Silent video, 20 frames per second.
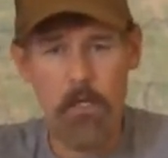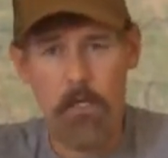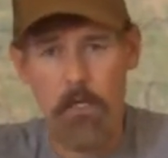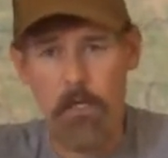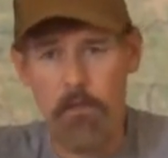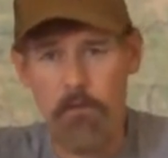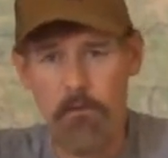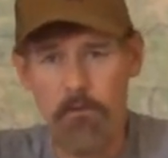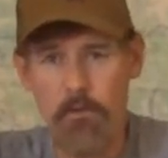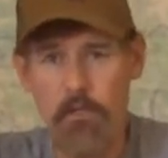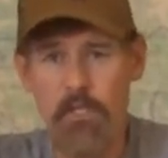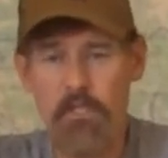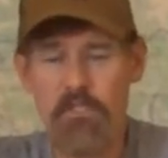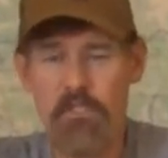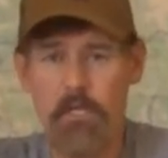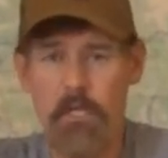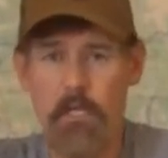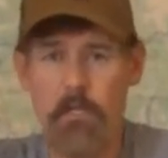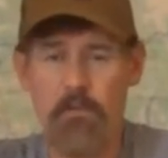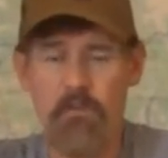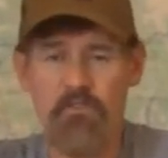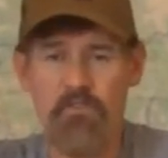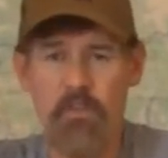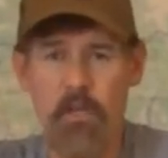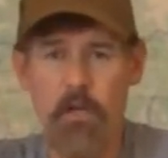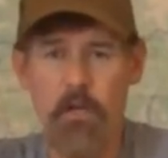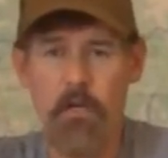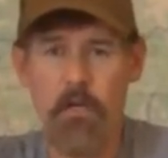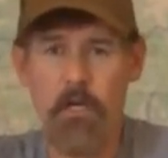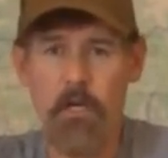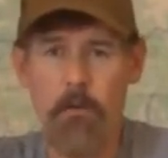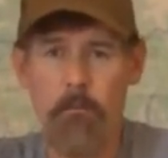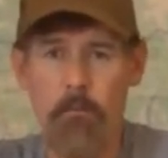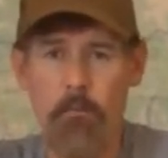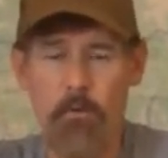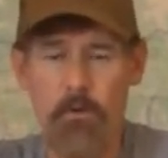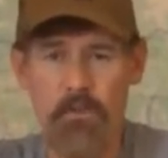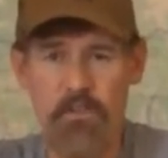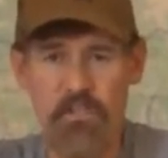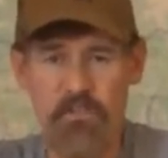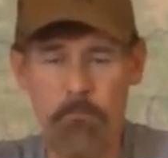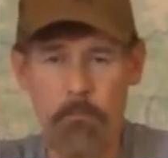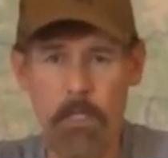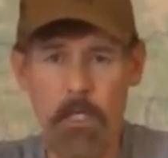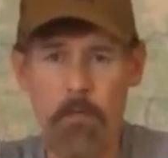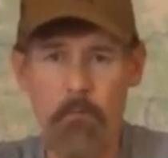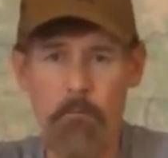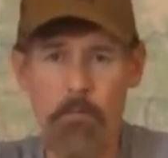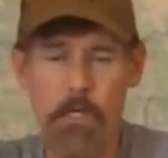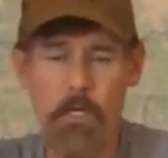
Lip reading: and tree stands set up where these big